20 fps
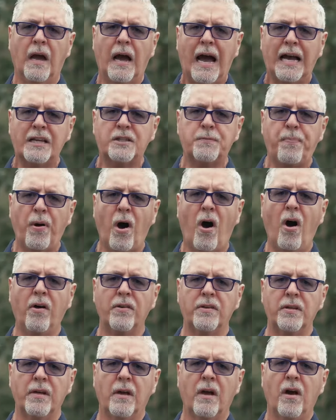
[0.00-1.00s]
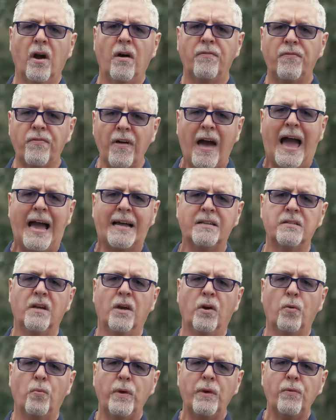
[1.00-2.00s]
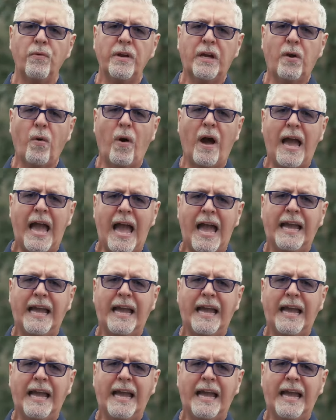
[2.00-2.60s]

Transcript: As part of that, we require